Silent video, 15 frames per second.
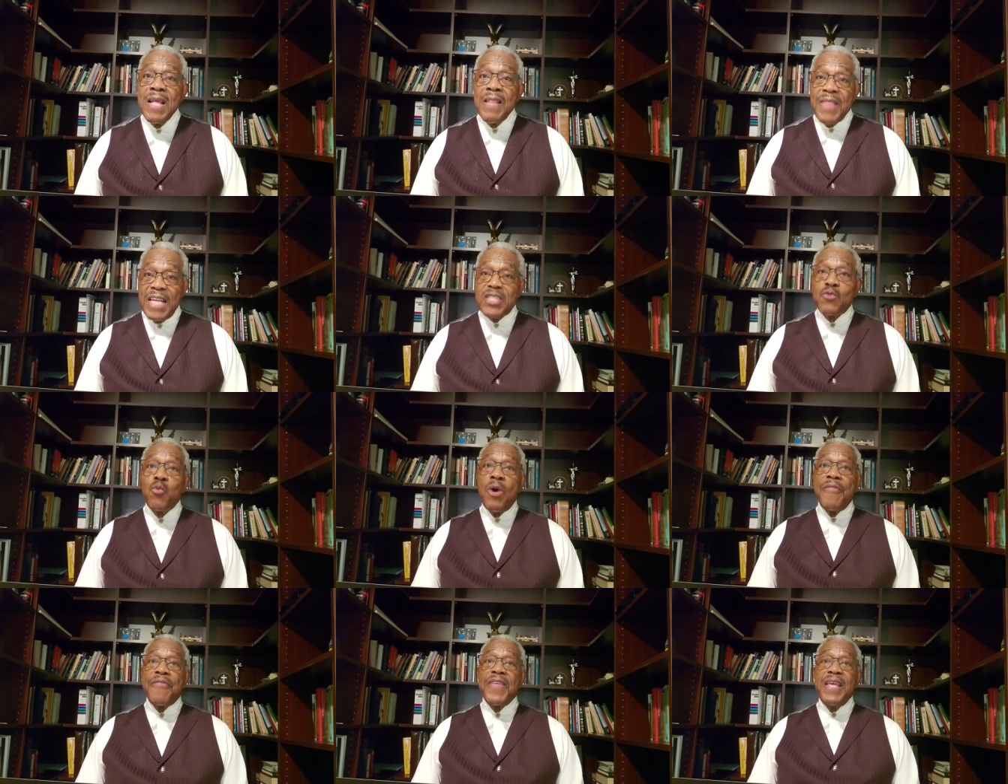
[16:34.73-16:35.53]
That's
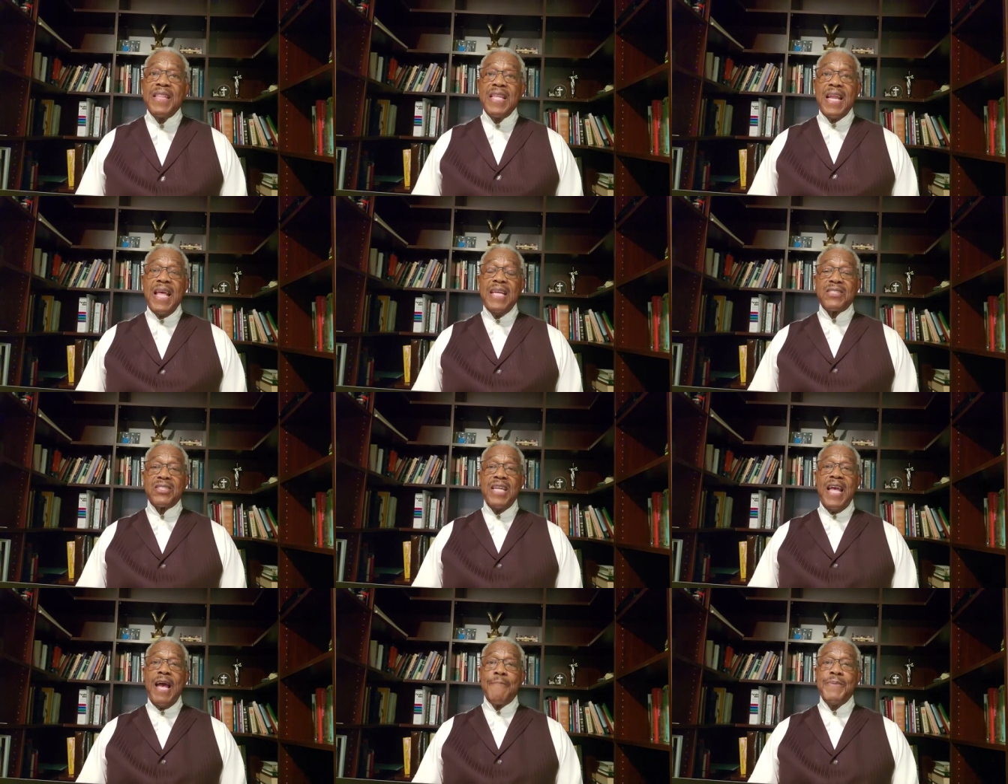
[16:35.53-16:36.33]
one thing that has
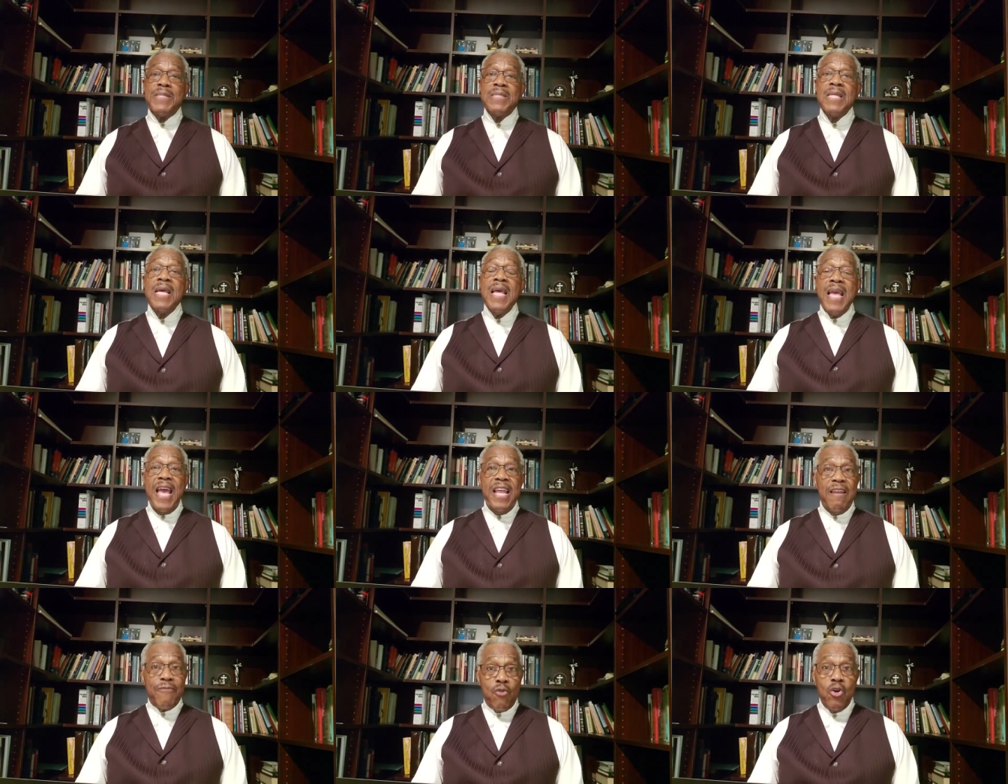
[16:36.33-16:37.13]
to happen.
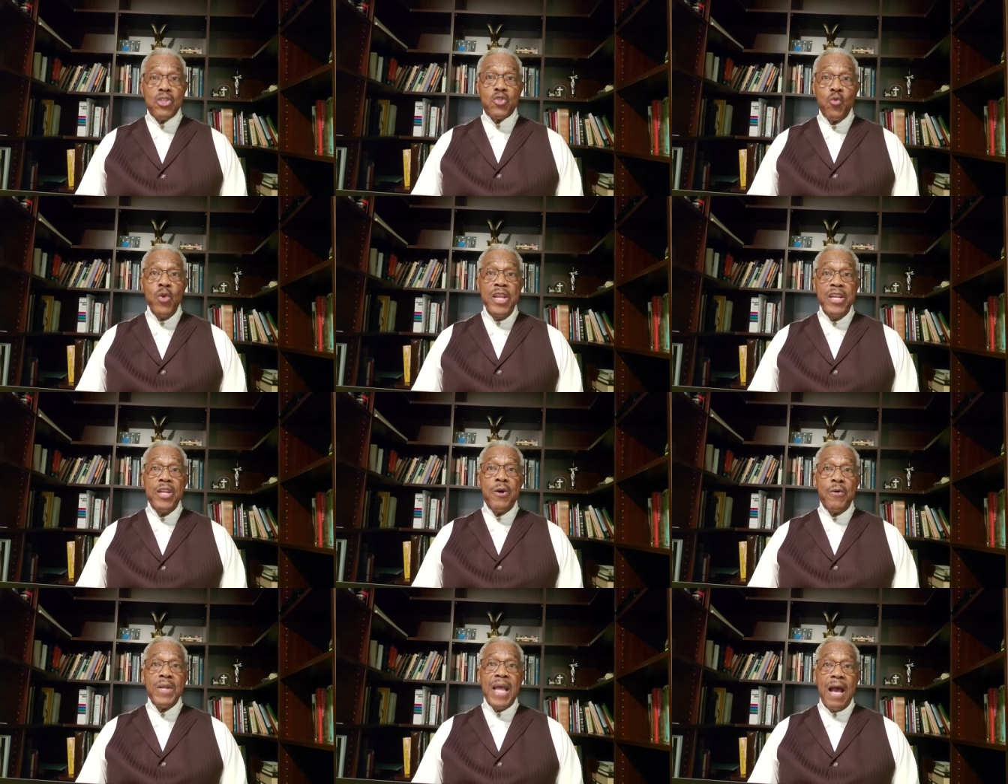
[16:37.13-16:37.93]
And of course, we
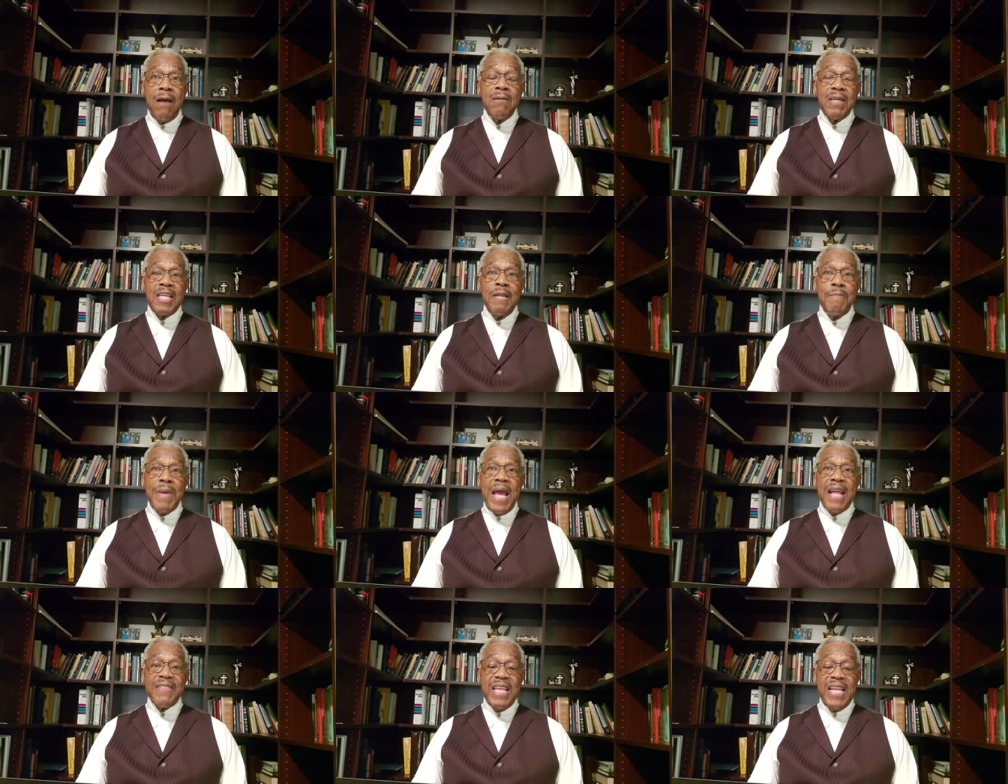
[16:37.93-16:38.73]
know now, looking
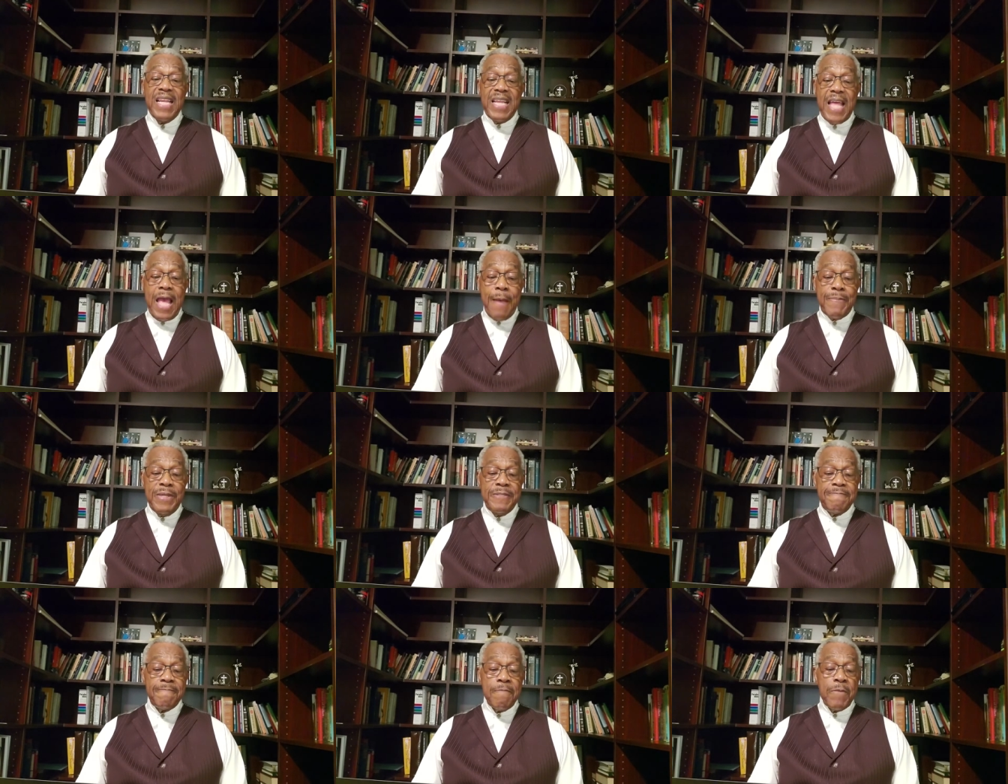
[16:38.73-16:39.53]
back, that it happened.